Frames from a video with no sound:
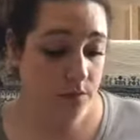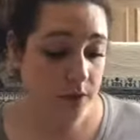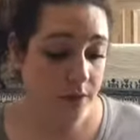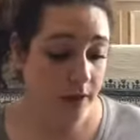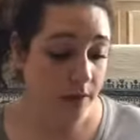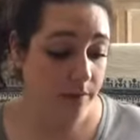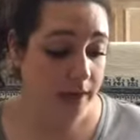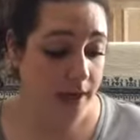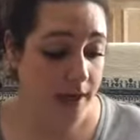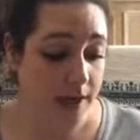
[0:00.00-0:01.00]
So here we
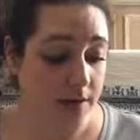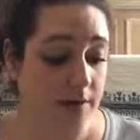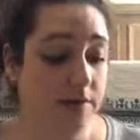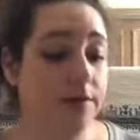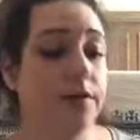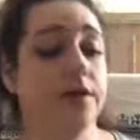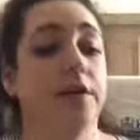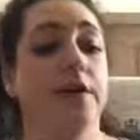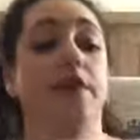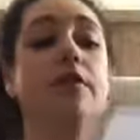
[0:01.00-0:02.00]
have,
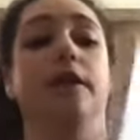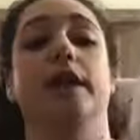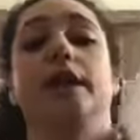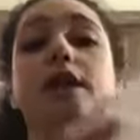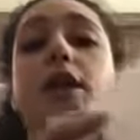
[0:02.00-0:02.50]
right at the